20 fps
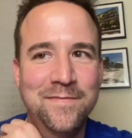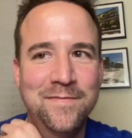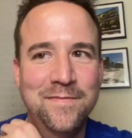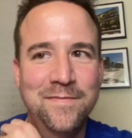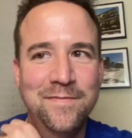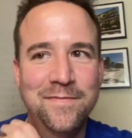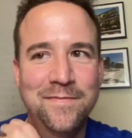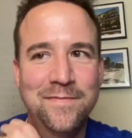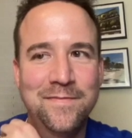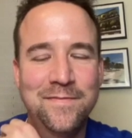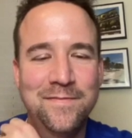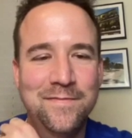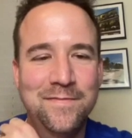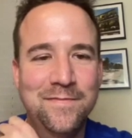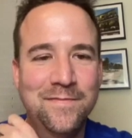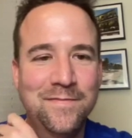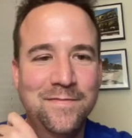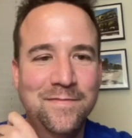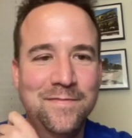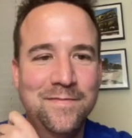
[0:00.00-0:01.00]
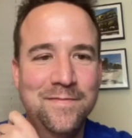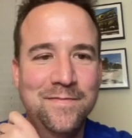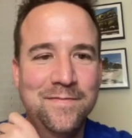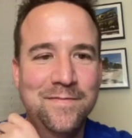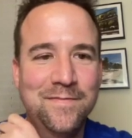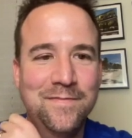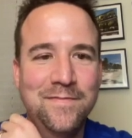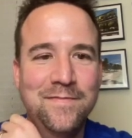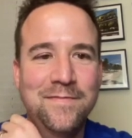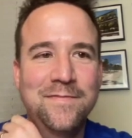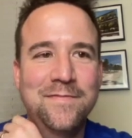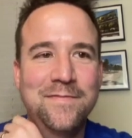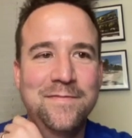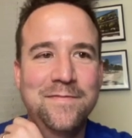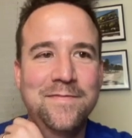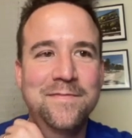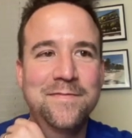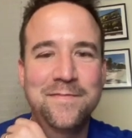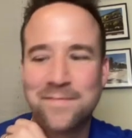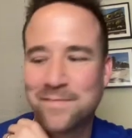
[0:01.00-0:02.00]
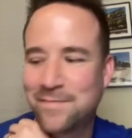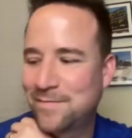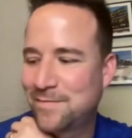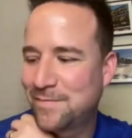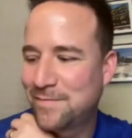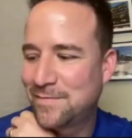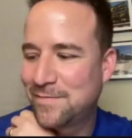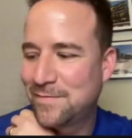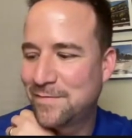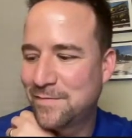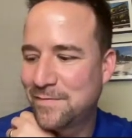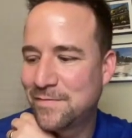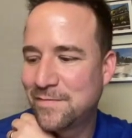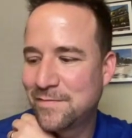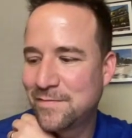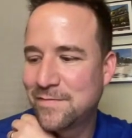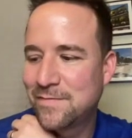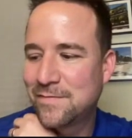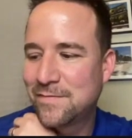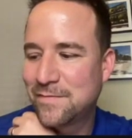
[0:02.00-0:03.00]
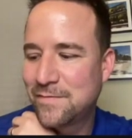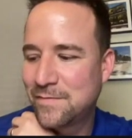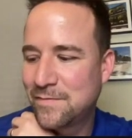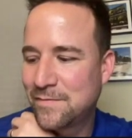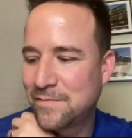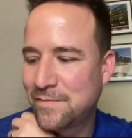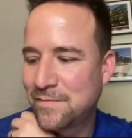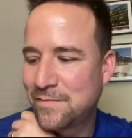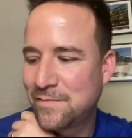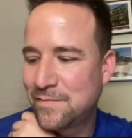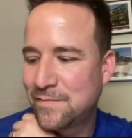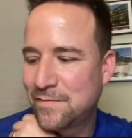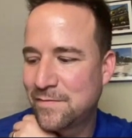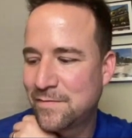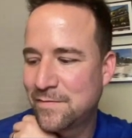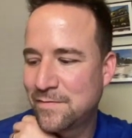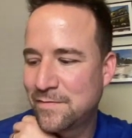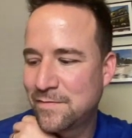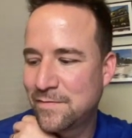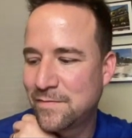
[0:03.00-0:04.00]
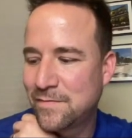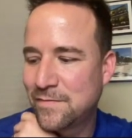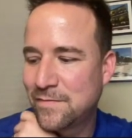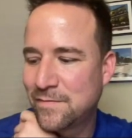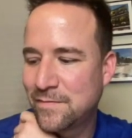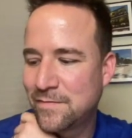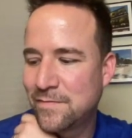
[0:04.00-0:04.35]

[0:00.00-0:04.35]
The person shown says nothing.